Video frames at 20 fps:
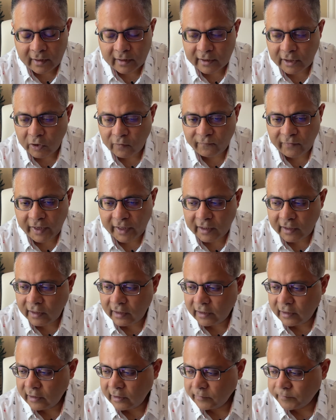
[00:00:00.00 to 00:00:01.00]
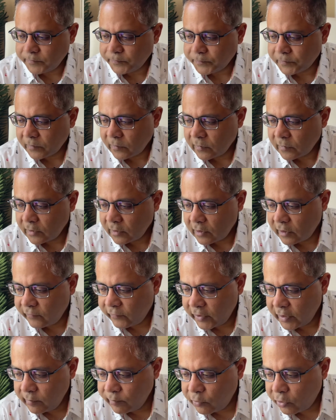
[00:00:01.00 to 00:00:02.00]
Now, finally, a
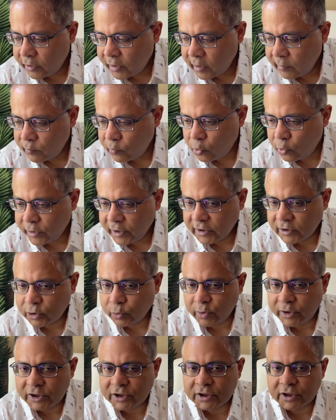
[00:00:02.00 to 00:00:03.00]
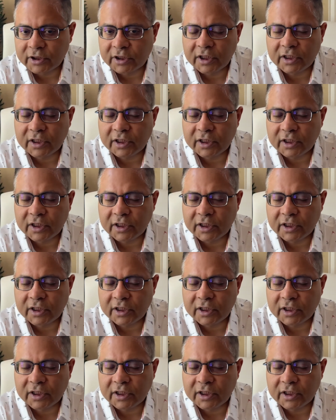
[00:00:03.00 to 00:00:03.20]
very important bonus question,